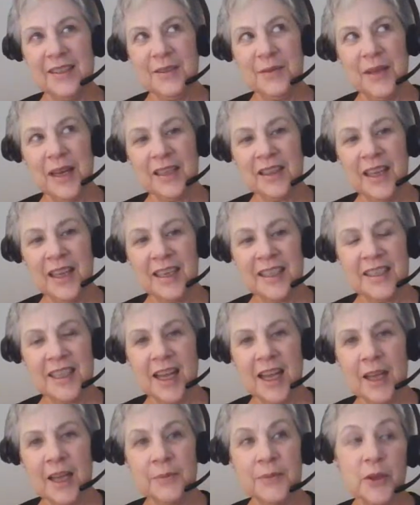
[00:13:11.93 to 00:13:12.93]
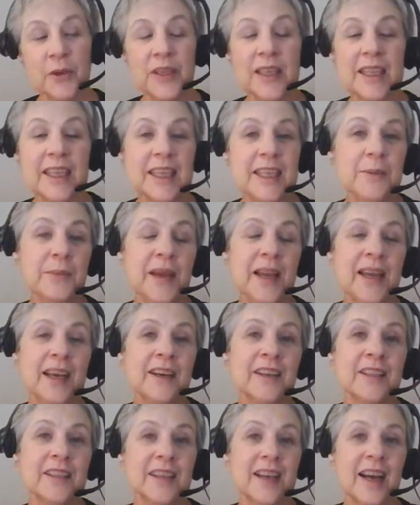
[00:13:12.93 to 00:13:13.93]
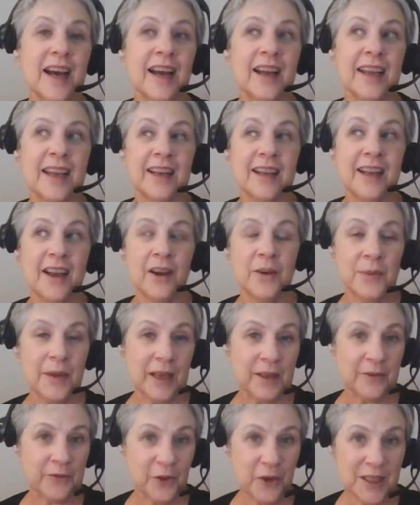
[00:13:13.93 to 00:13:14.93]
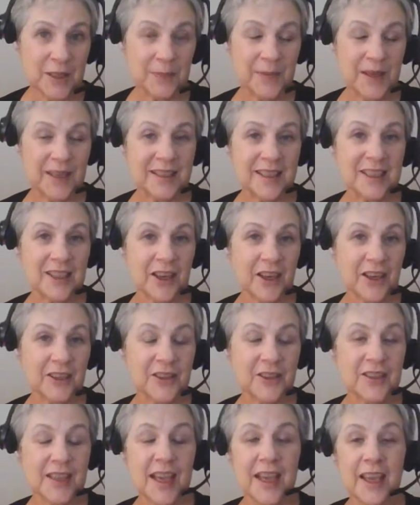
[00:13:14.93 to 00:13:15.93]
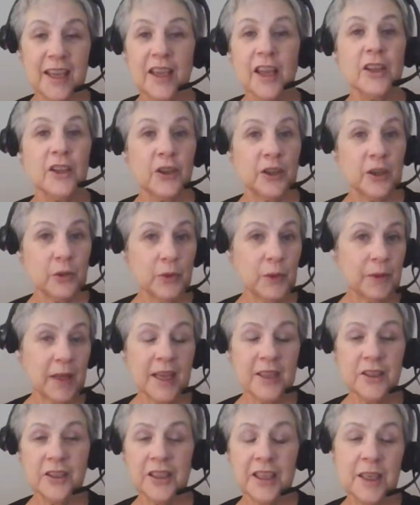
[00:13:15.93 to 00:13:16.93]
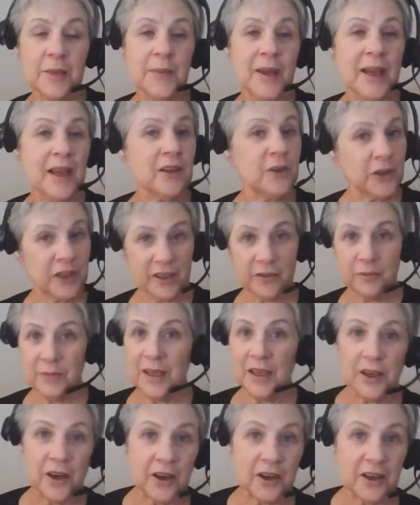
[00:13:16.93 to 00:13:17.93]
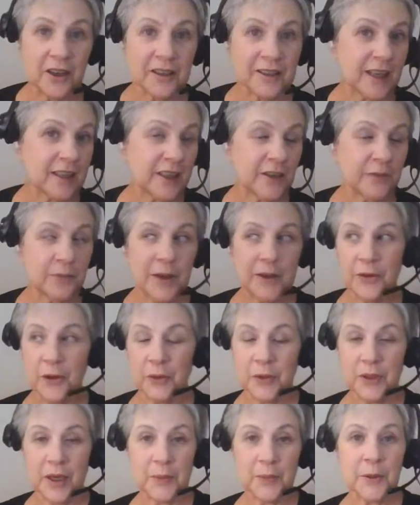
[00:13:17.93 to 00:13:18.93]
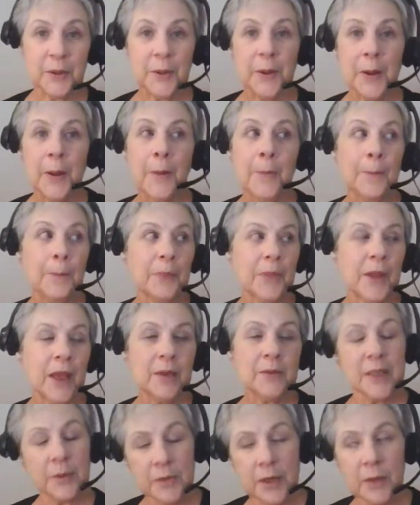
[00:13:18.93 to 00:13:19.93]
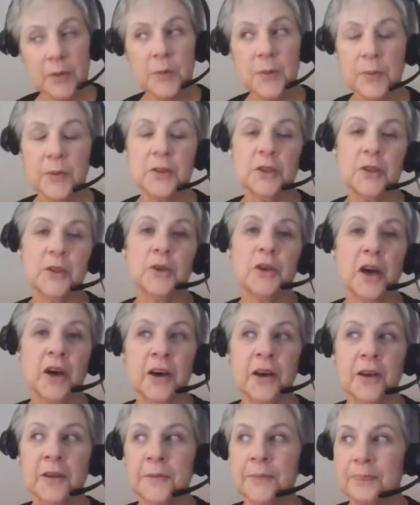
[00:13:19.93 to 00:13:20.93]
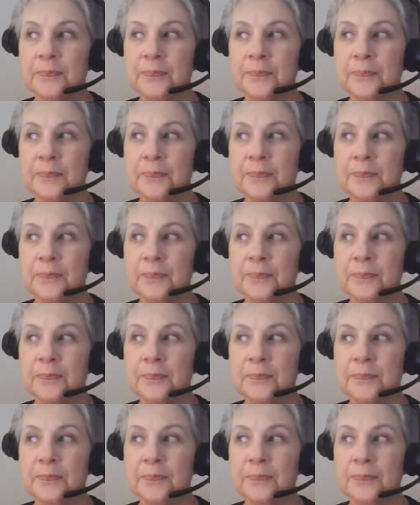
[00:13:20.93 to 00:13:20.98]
a lot of time. So an email, and on my voice message, I also say, you can reply to the email or give me a call, and I leave my phone number. Sometimes people do call,